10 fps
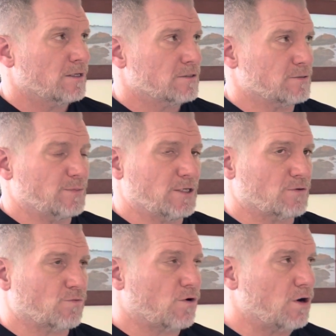to
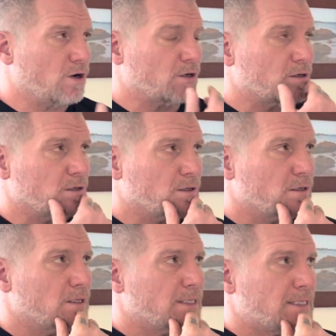being wrong,
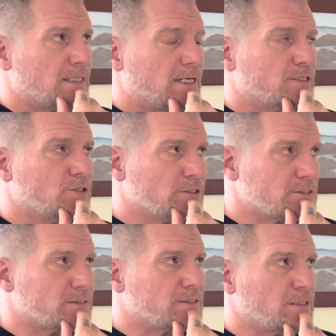I could
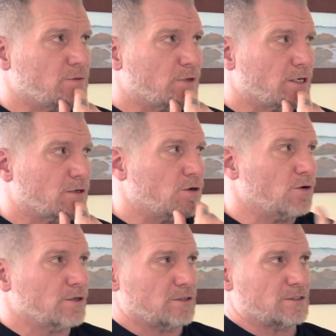see where
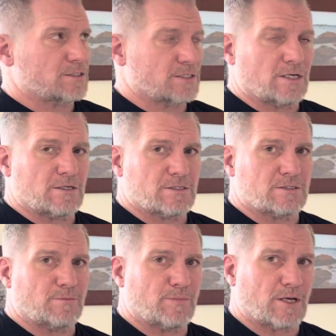holding on the stairs is
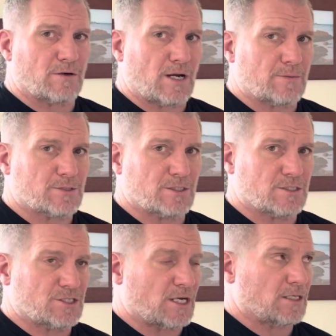a better option. It
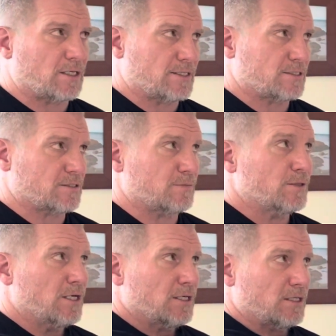channelizes
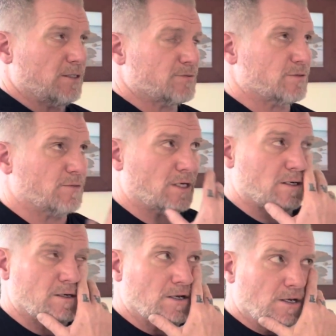them, keeps them
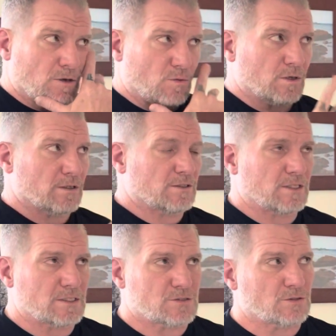there. One of the
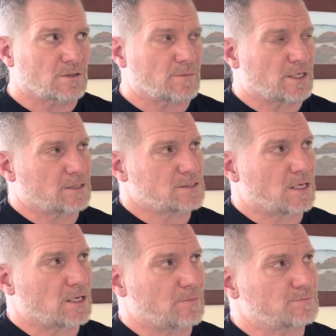things during my
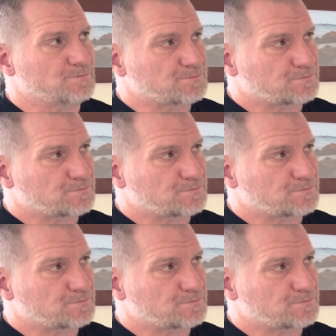time